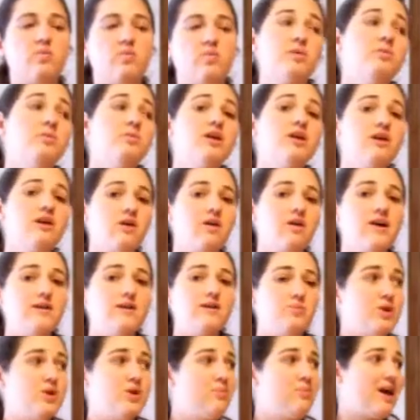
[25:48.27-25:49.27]
but I'm going to go ahead
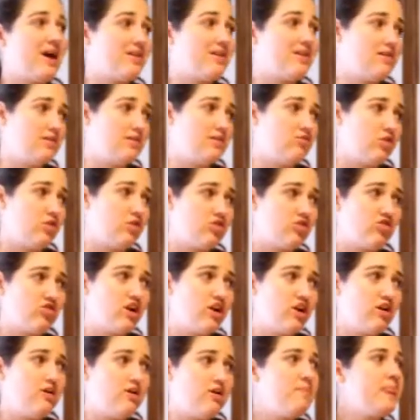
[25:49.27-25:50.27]
and put it back in the
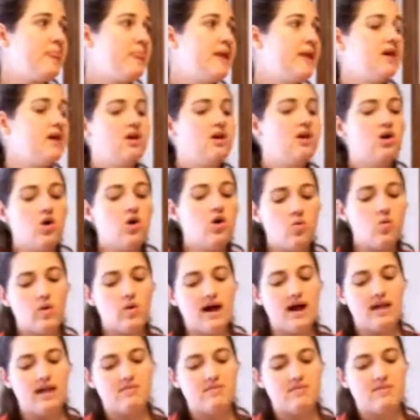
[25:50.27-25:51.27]
refrigerator
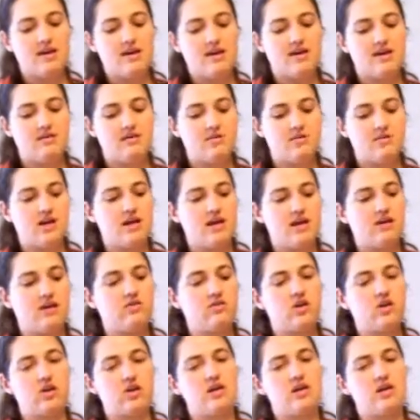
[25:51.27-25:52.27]
while I'm making my next
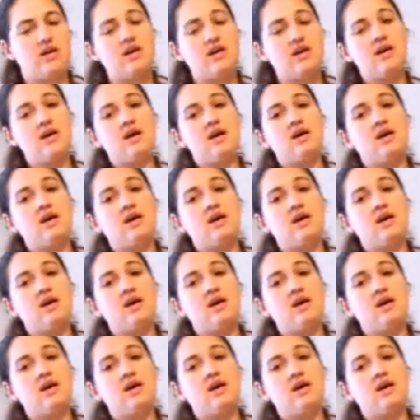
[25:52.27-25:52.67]
cookie,